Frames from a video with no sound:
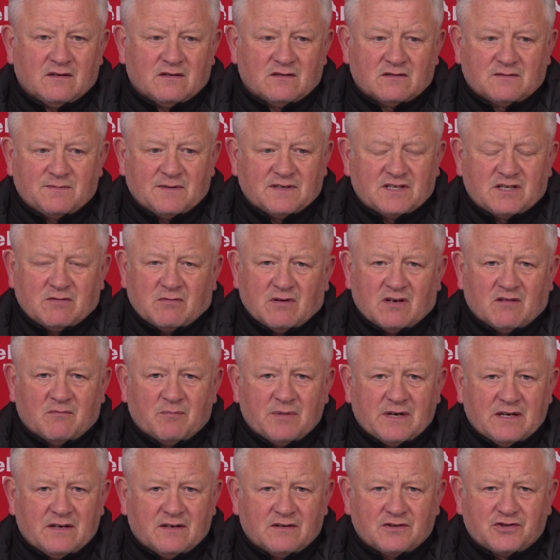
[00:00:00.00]
especially when I've
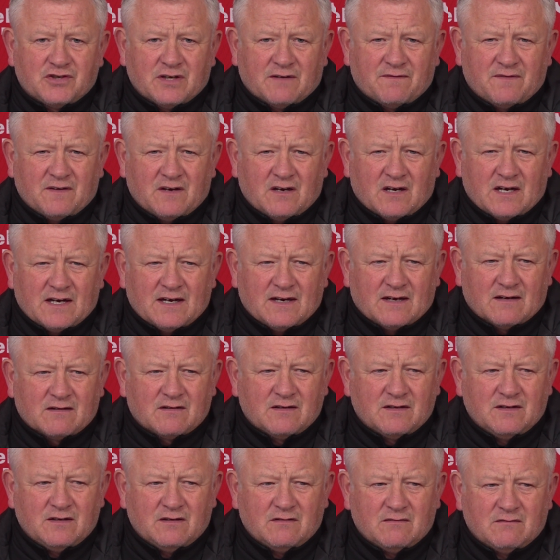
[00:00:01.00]
been at Sheffield United, I
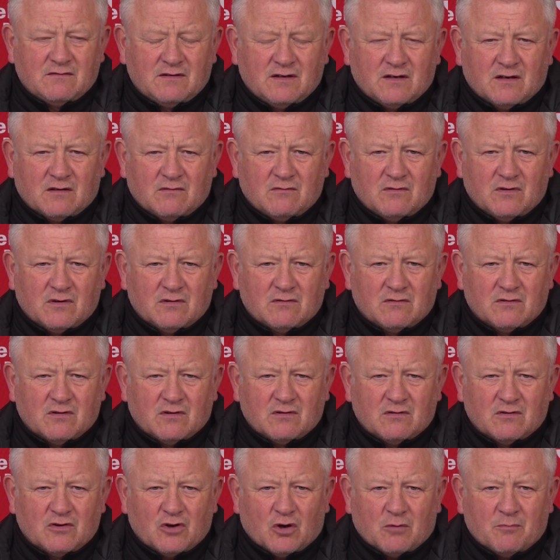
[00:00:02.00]
can
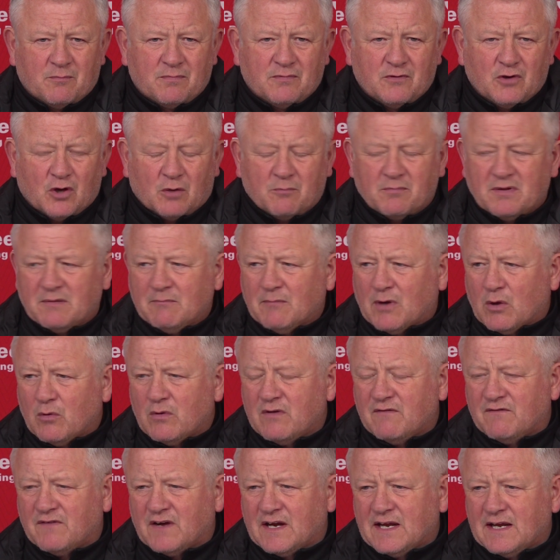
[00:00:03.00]
not be
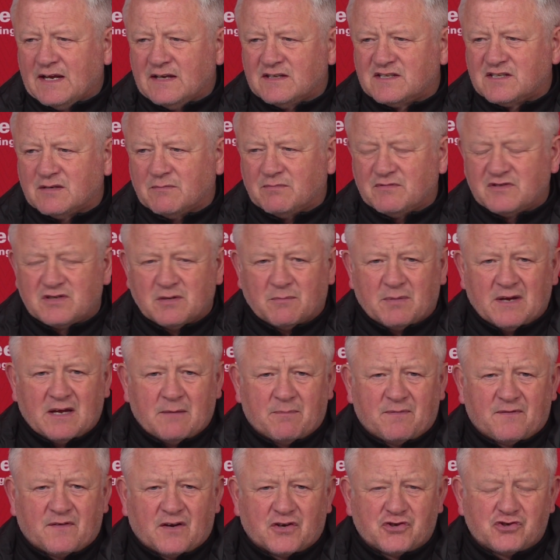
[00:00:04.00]
motivated to be a
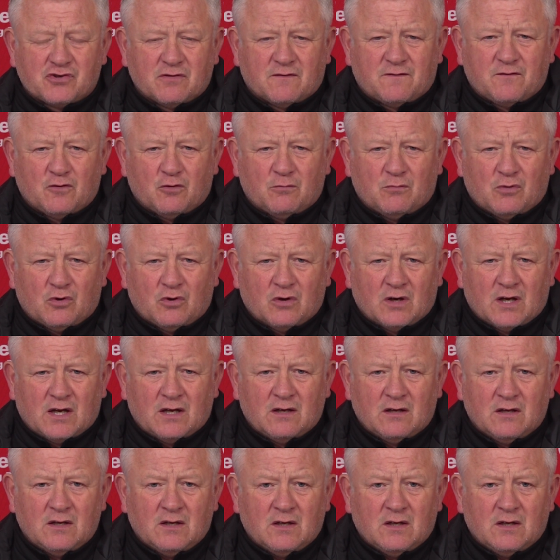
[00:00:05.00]
professional footballer